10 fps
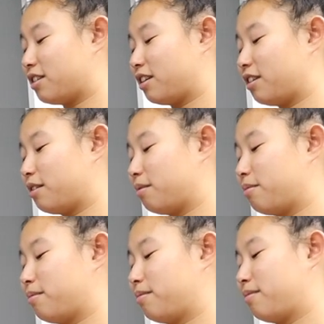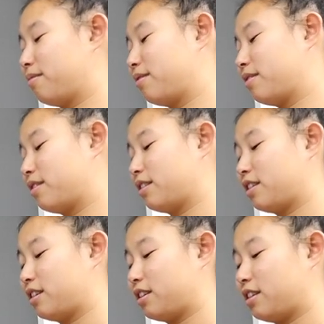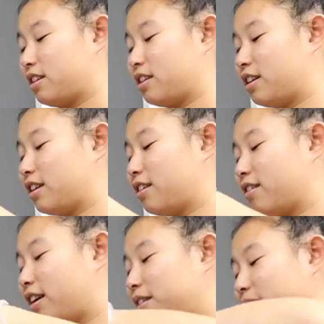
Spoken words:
This person isn't speaking.